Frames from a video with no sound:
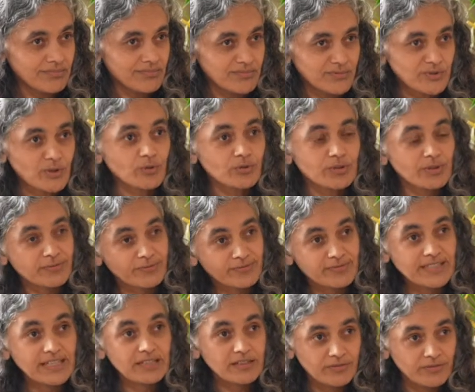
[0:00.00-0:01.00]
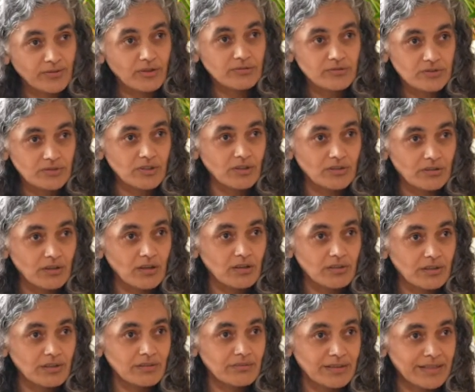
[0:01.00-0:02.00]
So the telephone's no
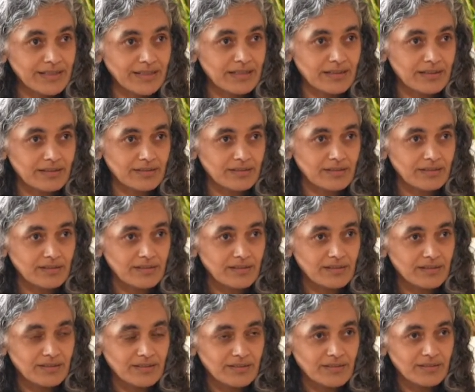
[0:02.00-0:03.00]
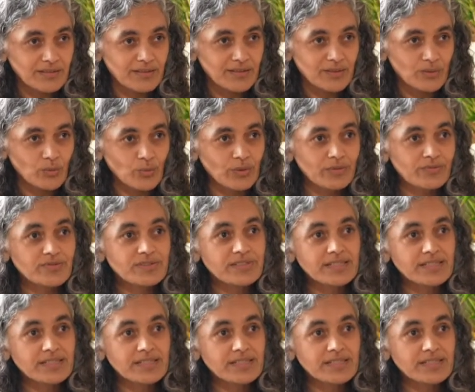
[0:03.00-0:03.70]
longer ringing. We've